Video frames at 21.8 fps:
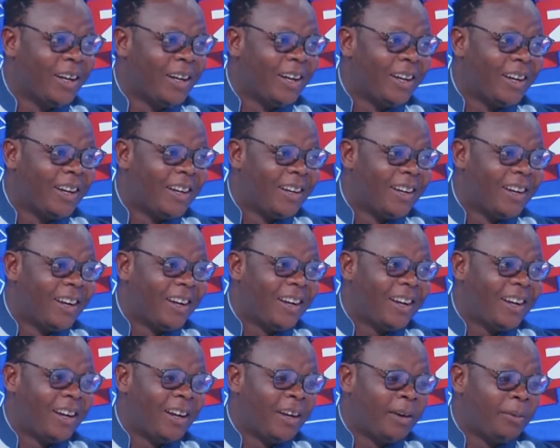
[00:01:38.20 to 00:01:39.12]

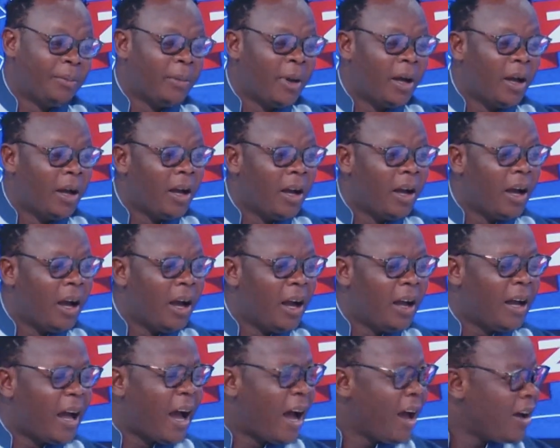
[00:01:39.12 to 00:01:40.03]
Yeah, game of
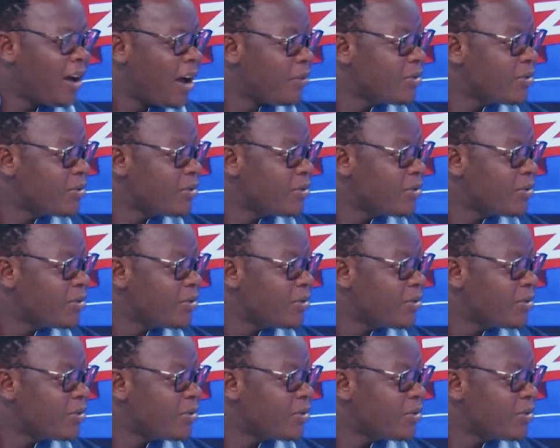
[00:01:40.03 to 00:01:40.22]
basketball as well.